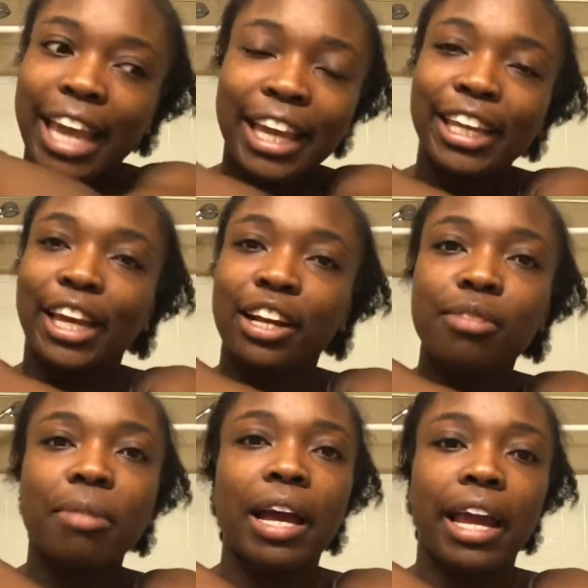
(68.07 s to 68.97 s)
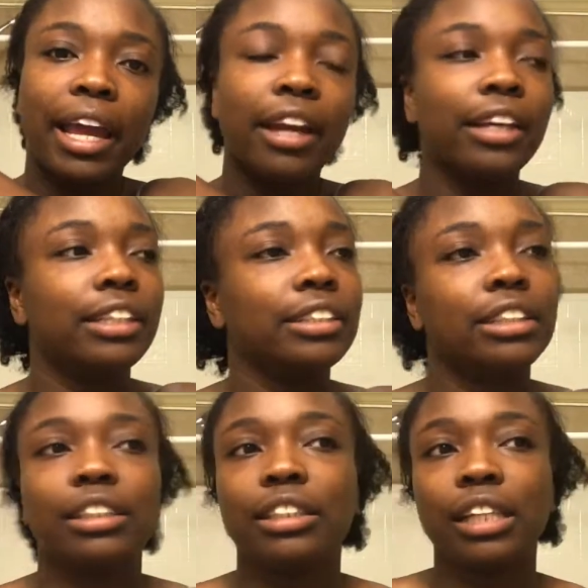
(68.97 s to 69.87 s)
taking care of my hair, and it's
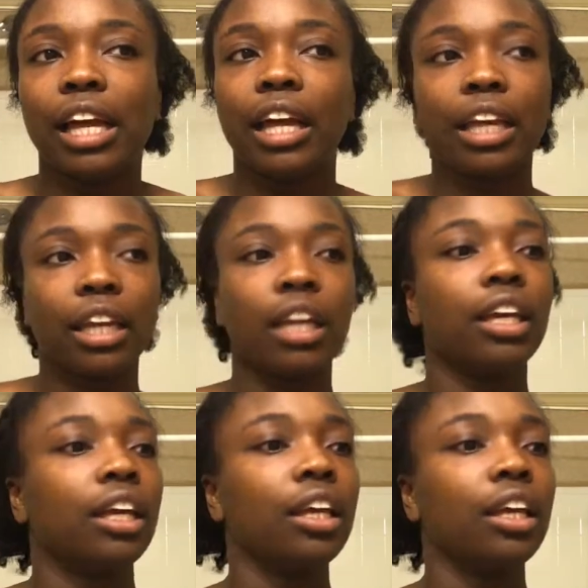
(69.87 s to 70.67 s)
just like